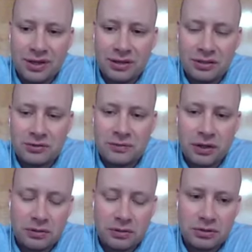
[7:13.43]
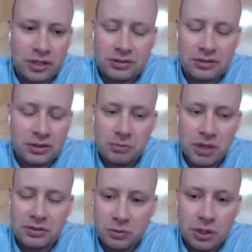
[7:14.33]
and then his father tragically
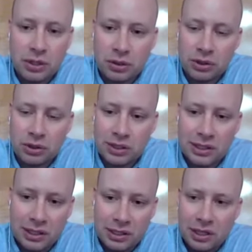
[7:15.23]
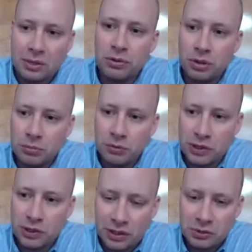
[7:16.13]
passed away early, and that kind of put him
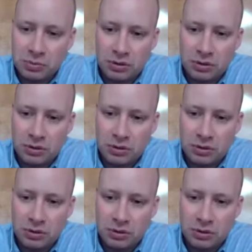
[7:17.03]
over the edge.